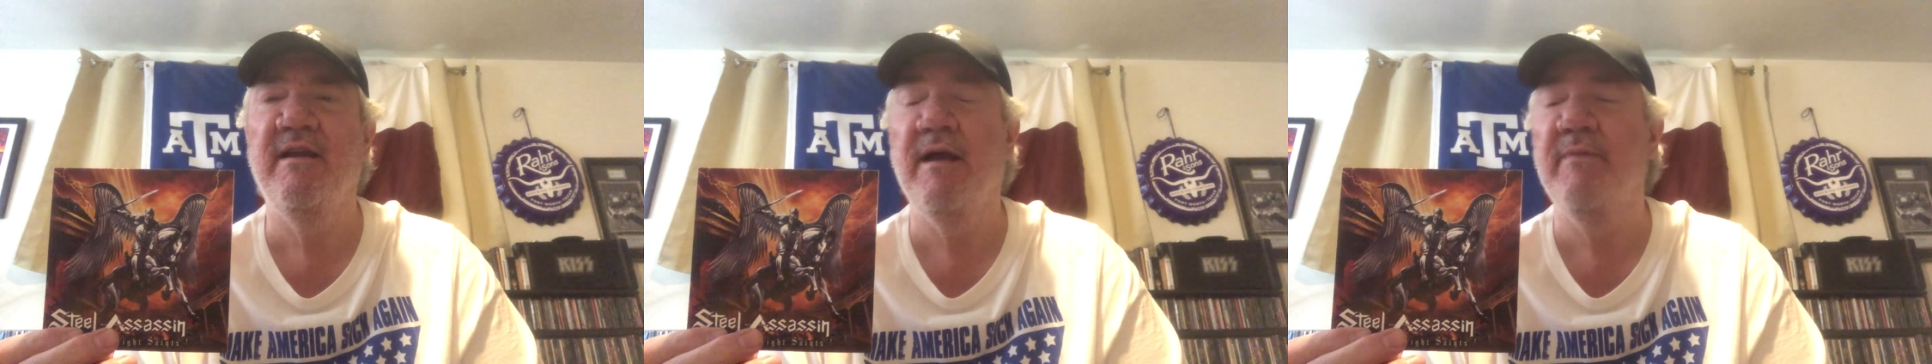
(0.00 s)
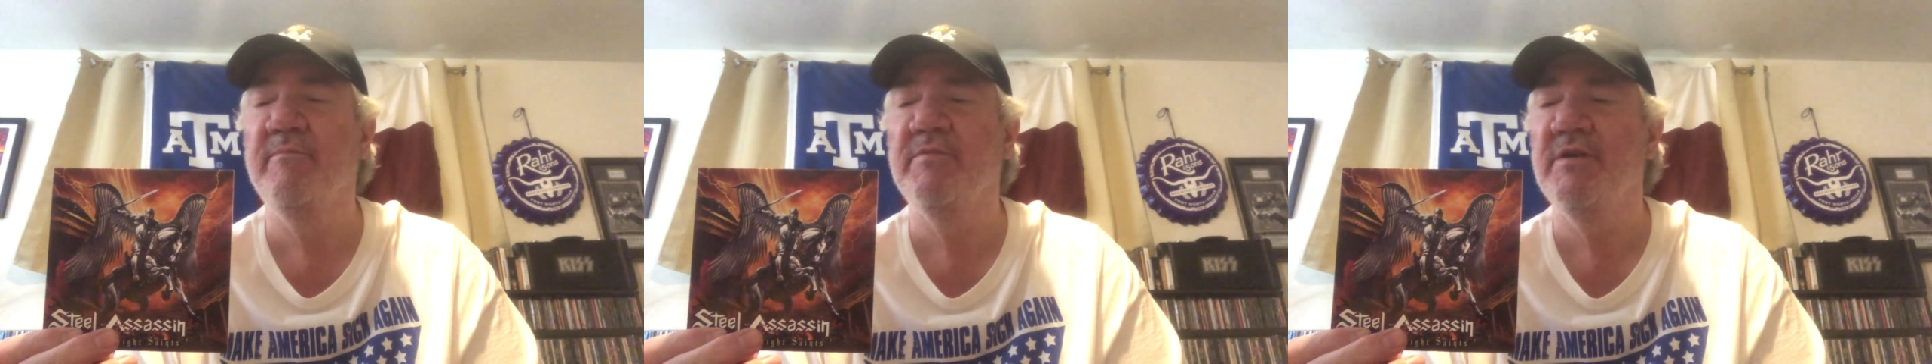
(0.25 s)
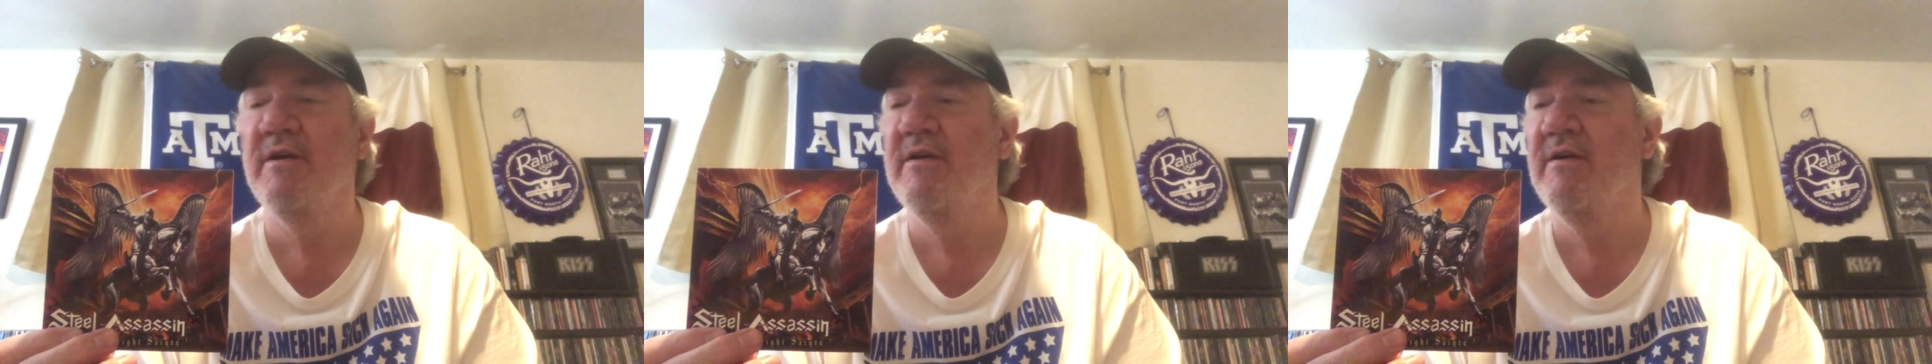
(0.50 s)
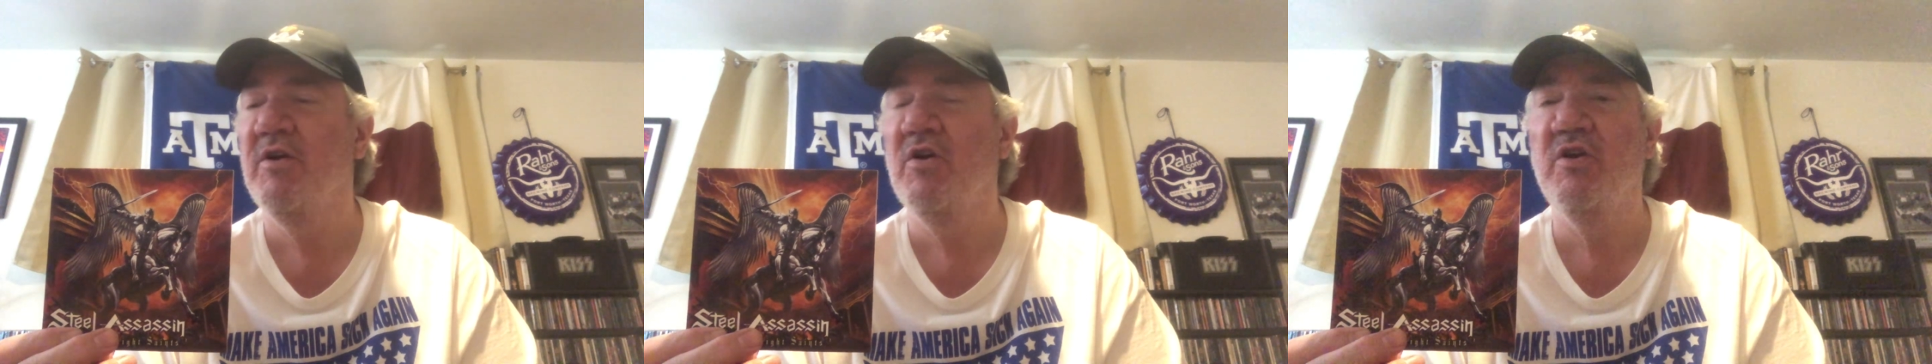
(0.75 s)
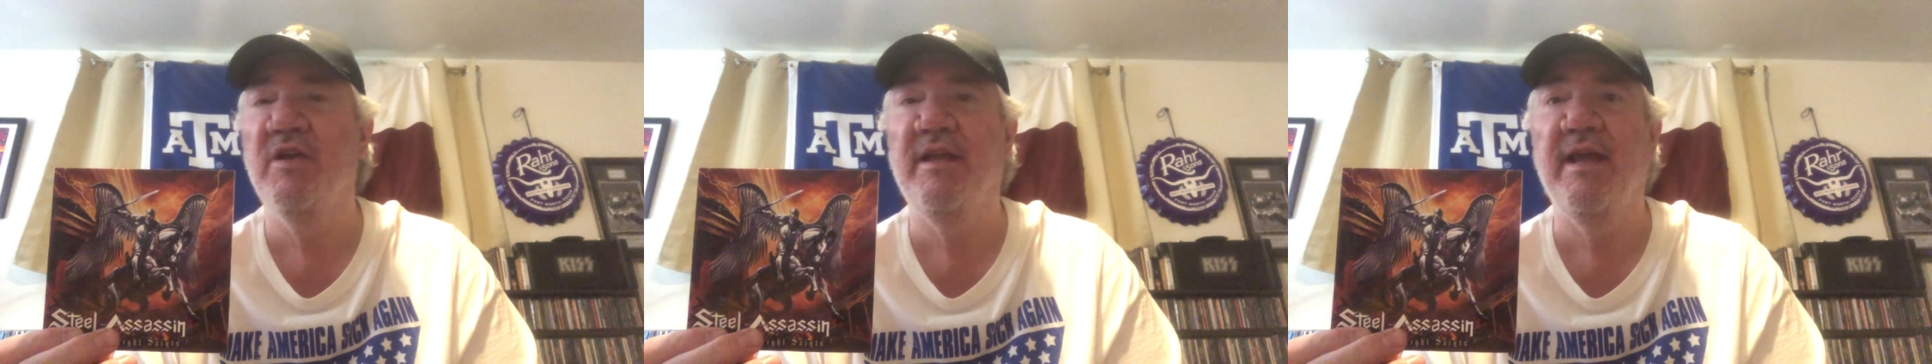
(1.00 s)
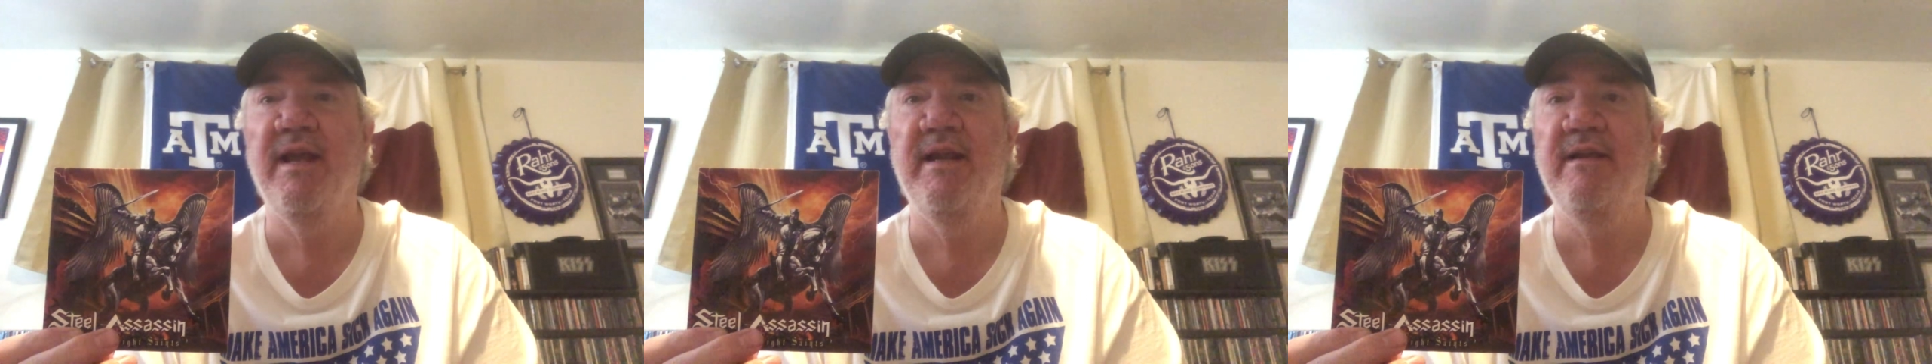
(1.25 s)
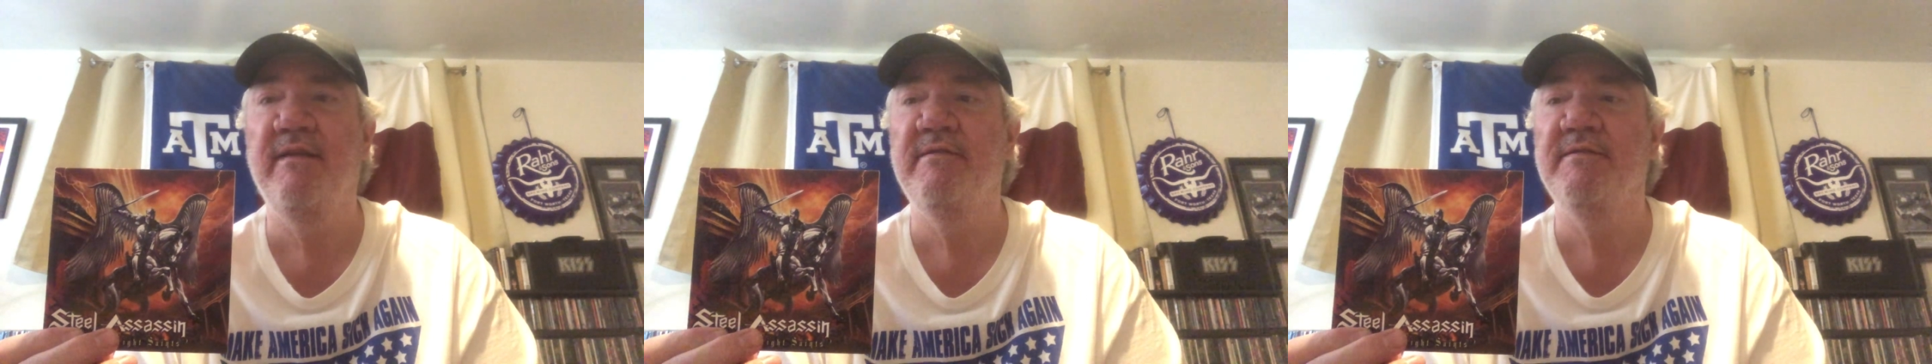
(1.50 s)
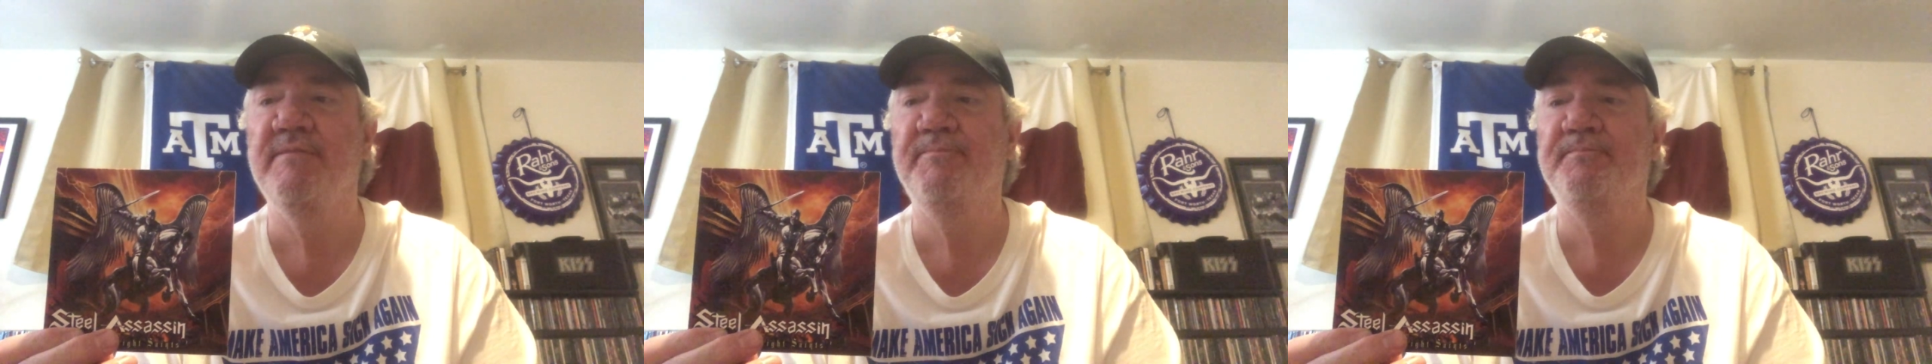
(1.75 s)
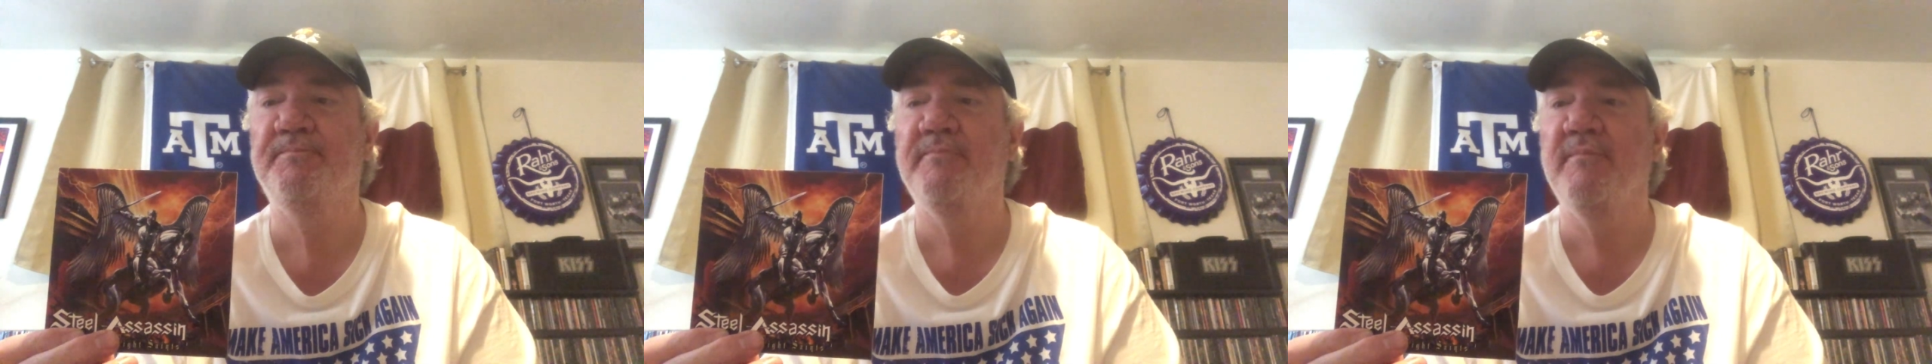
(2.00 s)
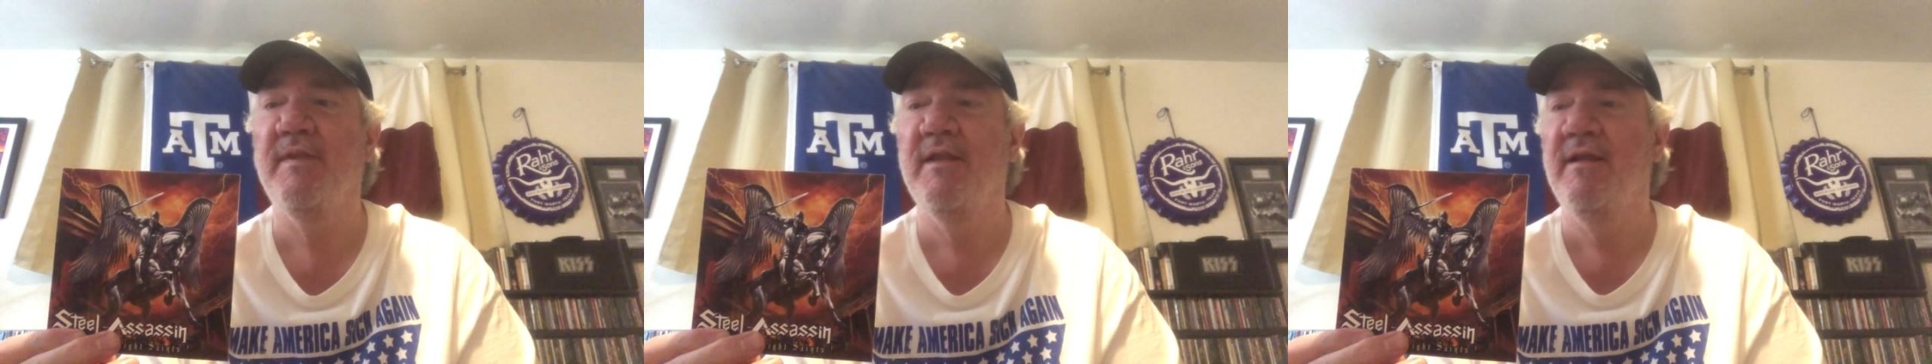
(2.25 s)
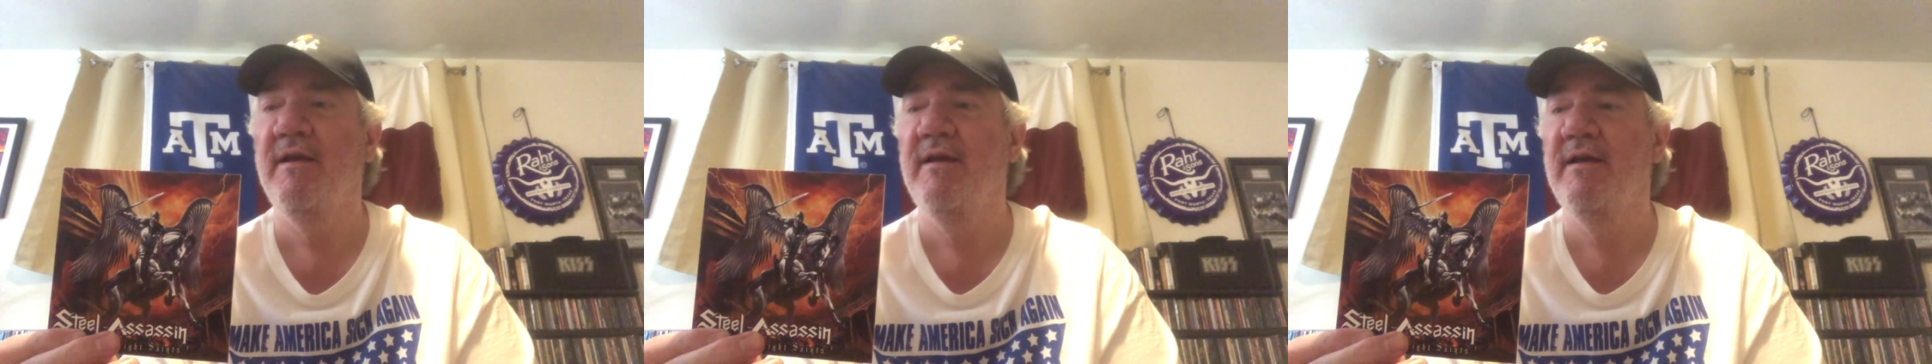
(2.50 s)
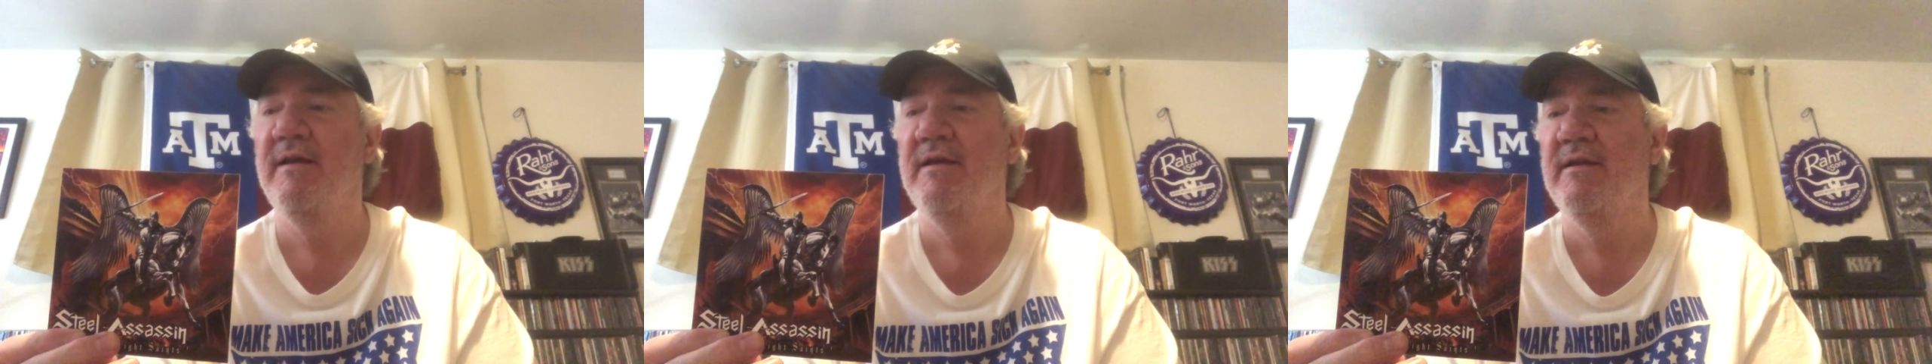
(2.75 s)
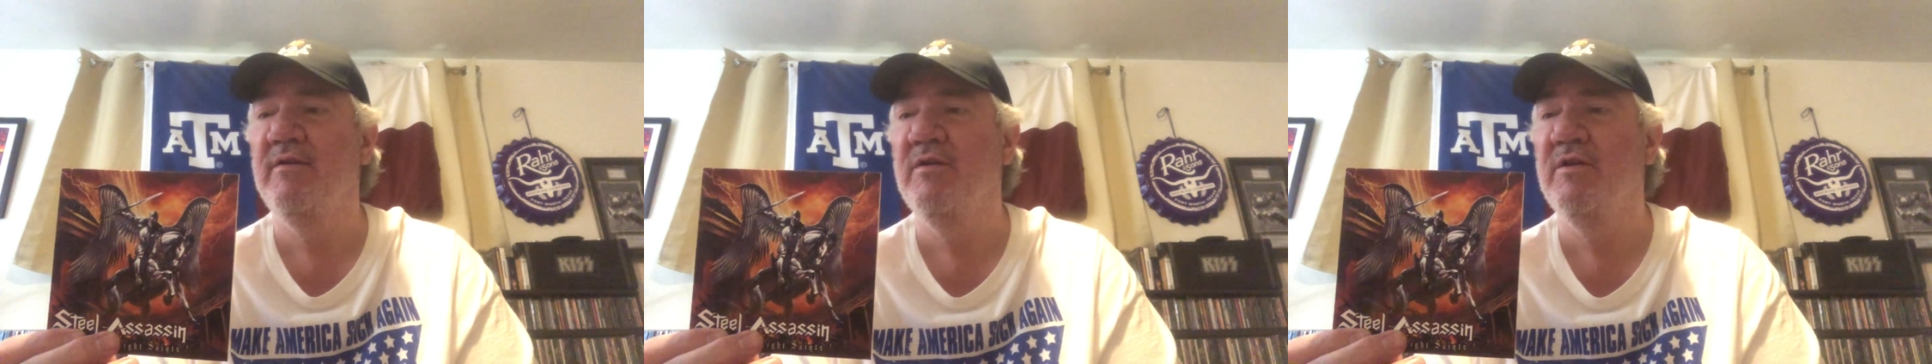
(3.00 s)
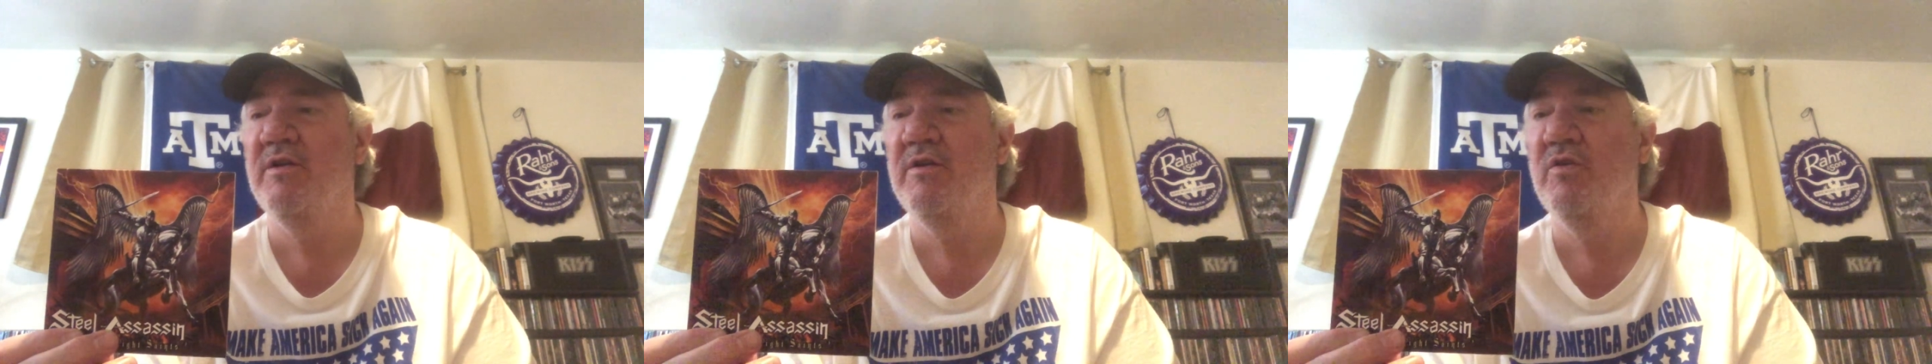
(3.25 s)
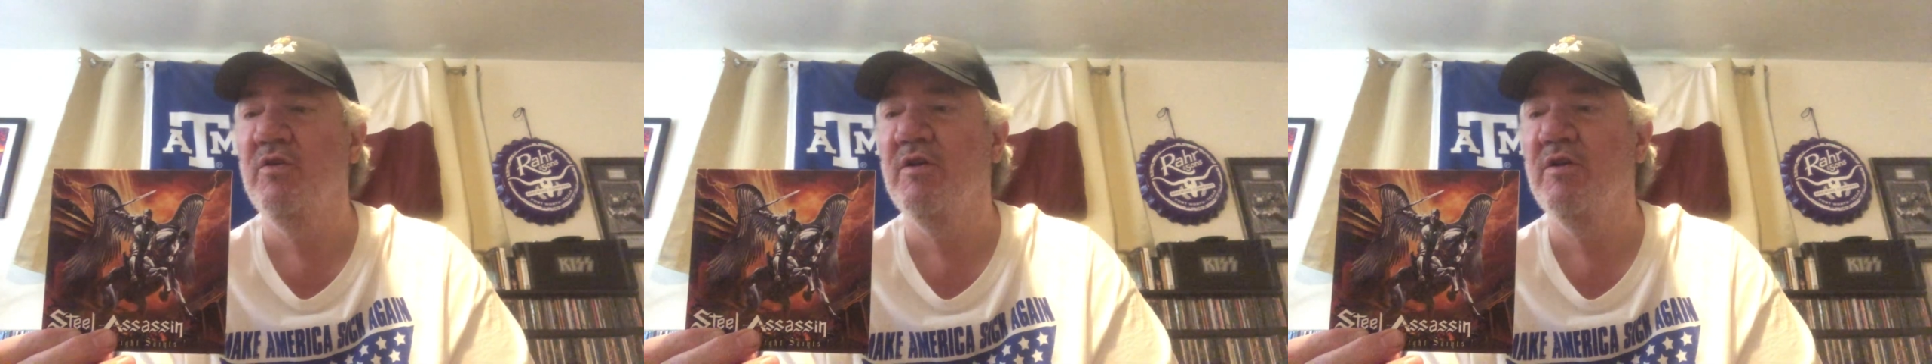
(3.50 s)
early 80s, and their